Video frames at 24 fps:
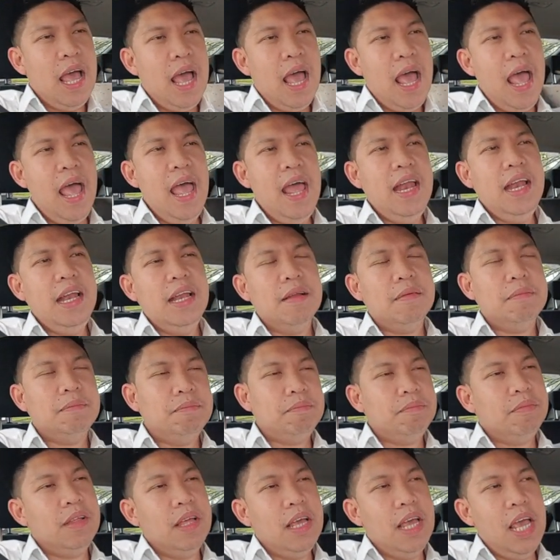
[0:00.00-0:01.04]
and
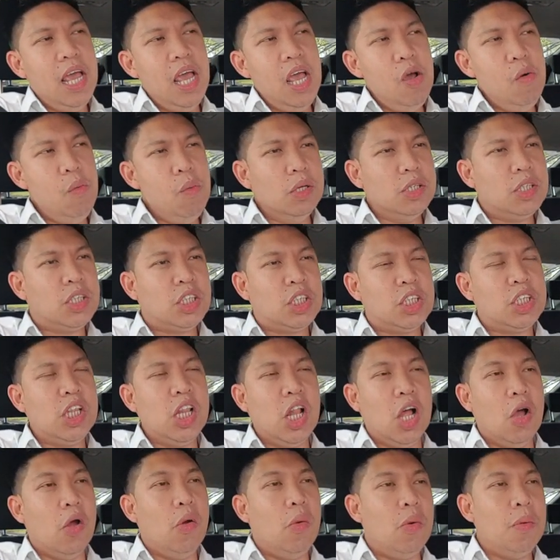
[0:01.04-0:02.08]
it was
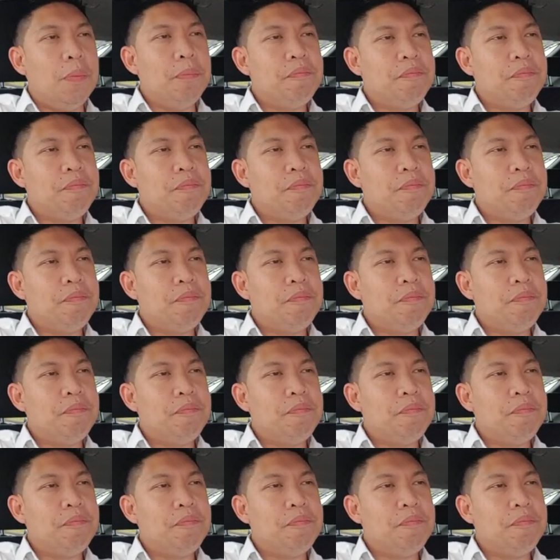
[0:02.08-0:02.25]
slow.